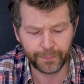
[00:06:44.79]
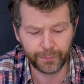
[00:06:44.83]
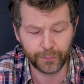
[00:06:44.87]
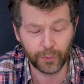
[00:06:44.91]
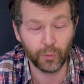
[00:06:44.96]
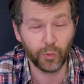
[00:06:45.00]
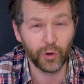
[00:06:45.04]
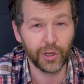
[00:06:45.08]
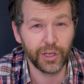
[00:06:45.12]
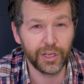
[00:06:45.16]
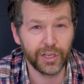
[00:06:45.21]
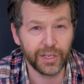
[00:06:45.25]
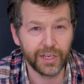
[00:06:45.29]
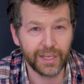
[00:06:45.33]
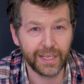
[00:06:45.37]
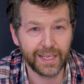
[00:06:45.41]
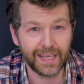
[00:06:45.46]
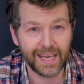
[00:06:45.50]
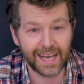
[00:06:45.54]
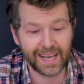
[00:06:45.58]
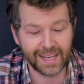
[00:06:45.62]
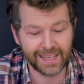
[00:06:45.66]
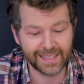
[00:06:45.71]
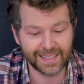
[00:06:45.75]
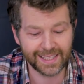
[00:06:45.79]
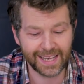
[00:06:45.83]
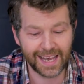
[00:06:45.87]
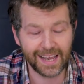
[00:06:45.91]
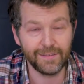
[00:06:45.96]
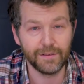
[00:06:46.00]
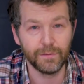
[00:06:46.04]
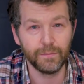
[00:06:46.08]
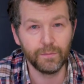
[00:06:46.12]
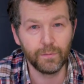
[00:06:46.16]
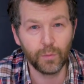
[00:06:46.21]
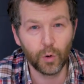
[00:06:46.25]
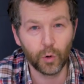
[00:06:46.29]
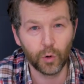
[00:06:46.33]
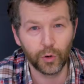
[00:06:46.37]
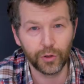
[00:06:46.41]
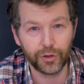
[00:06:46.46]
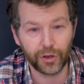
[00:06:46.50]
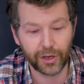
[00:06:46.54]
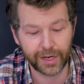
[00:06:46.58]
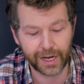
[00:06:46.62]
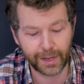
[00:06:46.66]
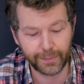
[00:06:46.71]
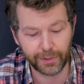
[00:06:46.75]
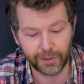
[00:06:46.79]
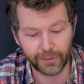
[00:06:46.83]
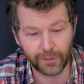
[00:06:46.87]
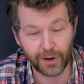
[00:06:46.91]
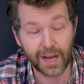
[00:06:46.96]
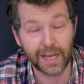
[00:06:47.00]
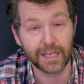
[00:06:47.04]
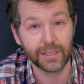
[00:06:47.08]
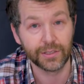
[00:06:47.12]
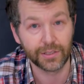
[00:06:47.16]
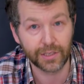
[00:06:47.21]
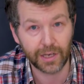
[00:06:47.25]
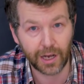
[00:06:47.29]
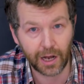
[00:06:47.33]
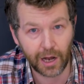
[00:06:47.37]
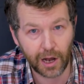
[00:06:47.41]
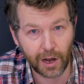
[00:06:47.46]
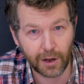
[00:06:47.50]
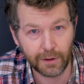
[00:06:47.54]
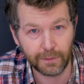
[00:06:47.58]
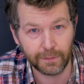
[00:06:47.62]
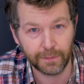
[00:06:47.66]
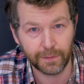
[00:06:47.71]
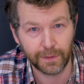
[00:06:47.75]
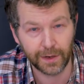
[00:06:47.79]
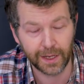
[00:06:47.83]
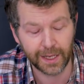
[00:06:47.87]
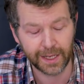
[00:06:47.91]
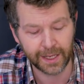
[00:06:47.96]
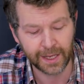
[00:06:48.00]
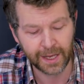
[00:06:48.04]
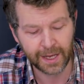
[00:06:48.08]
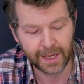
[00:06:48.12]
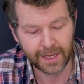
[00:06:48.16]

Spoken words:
but what you're going to get is even more dynamic range, hopefully.